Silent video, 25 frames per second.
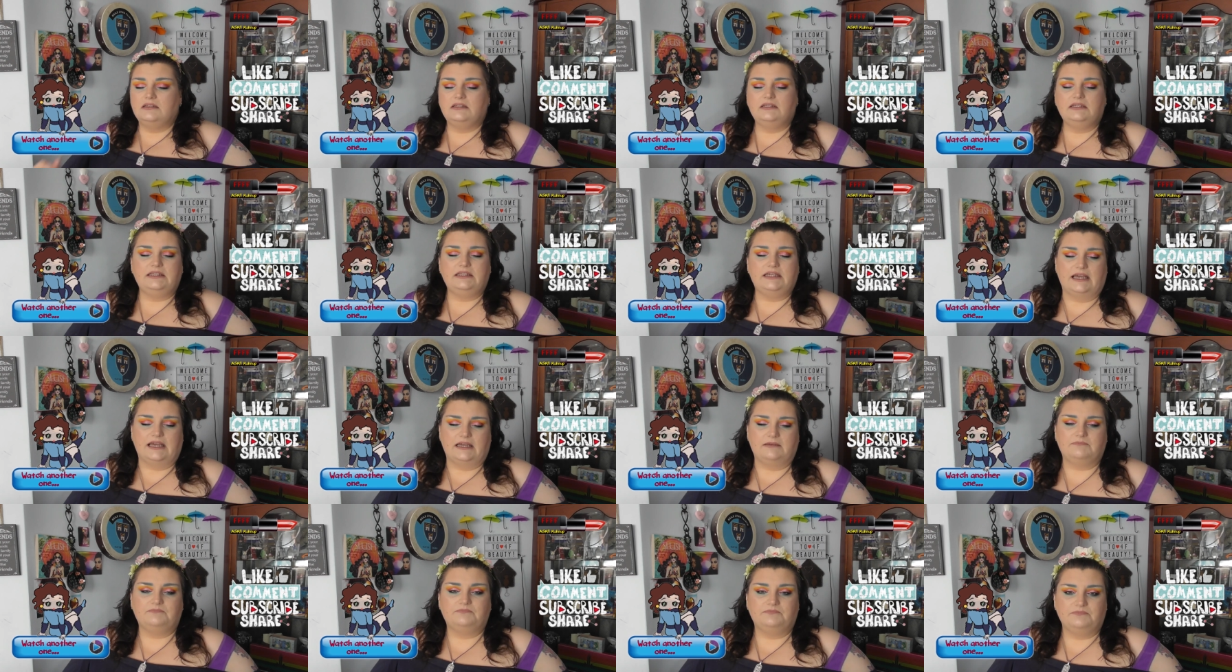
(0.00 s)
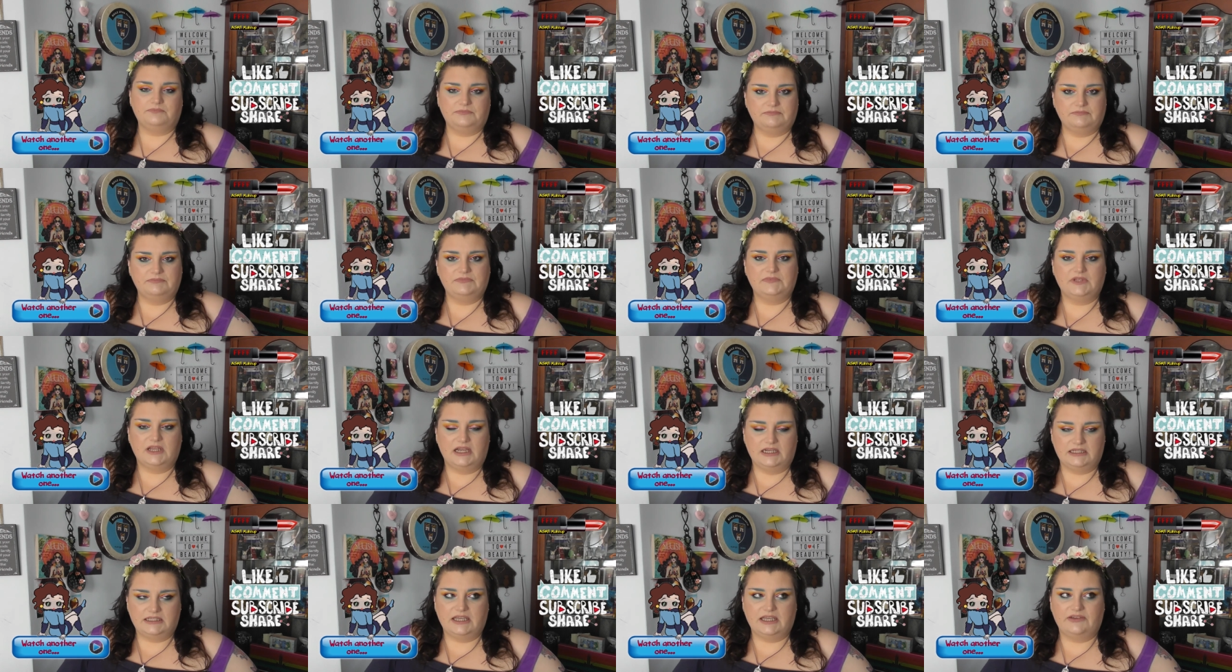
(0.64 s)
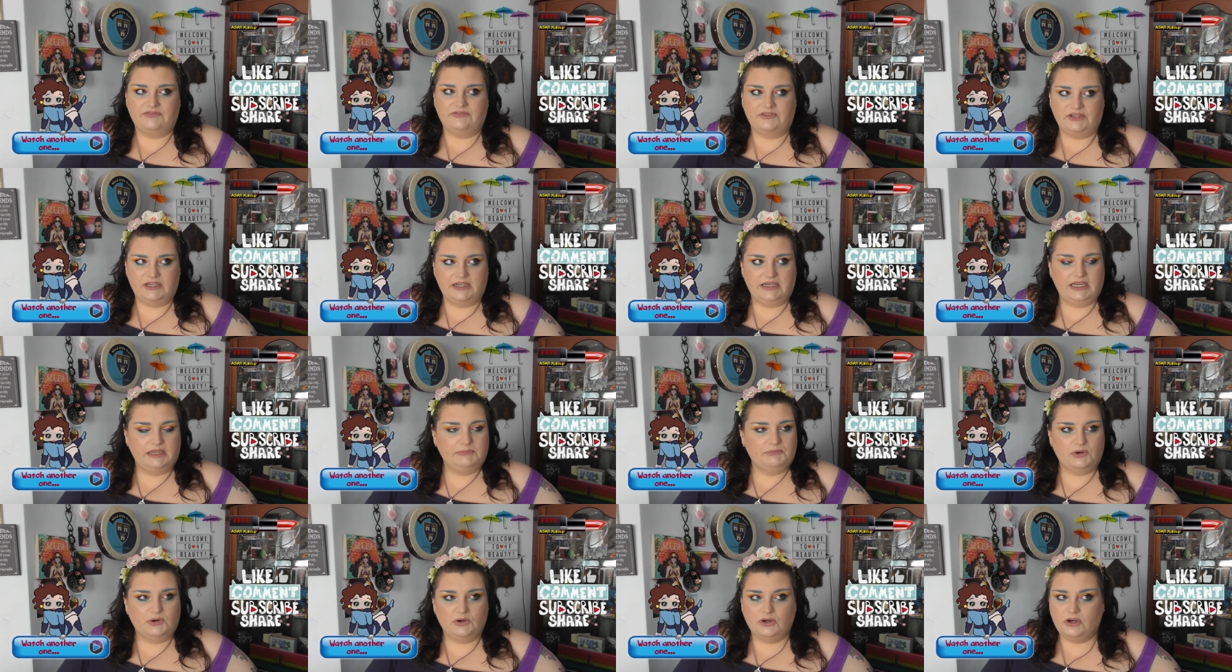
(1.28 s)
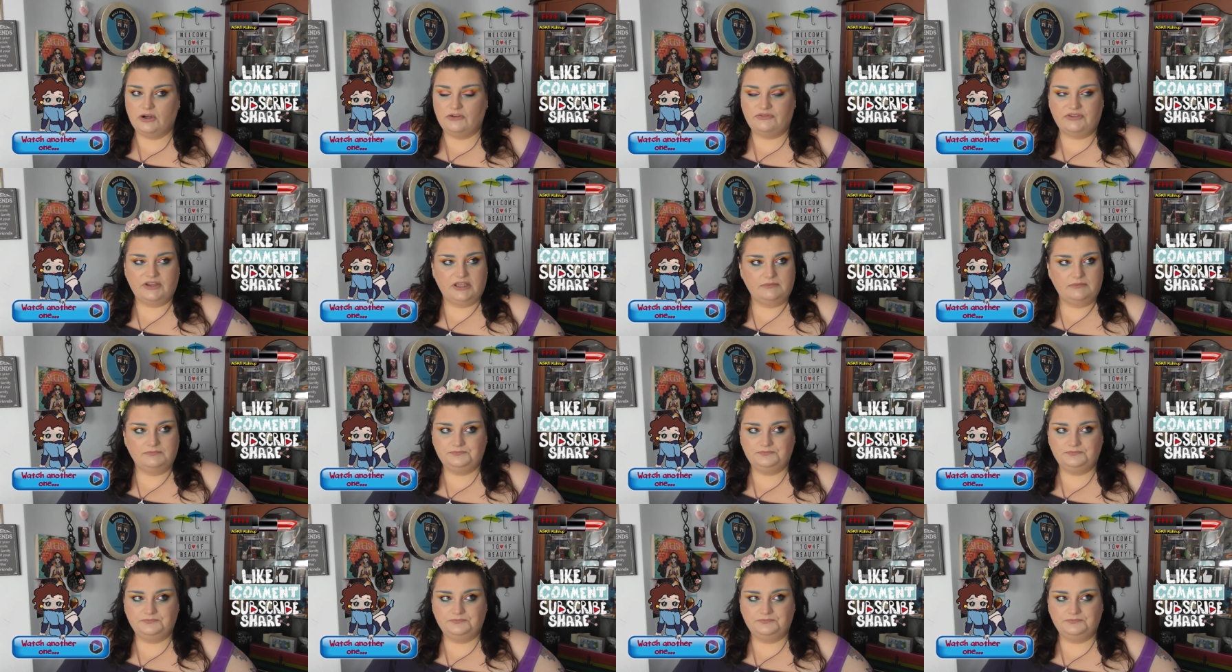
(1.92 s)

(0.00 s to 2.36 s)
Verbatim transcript: yeah, definitely need more coffee.